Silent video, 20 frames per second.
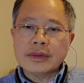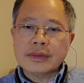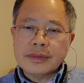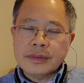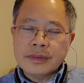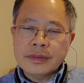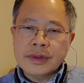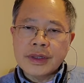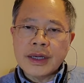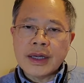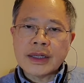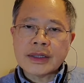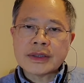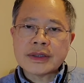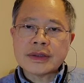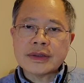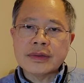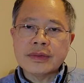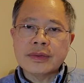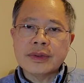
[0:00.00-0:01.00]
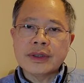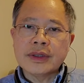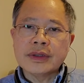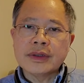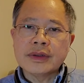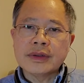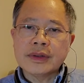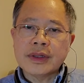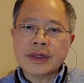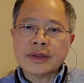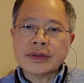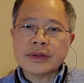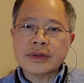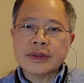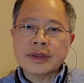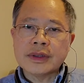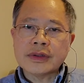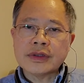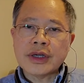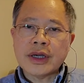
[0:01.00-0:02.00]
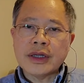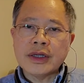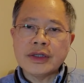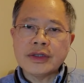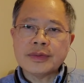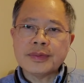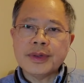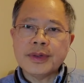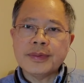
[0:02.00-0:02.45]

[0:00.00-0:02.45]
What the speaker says: that's the one that Chinese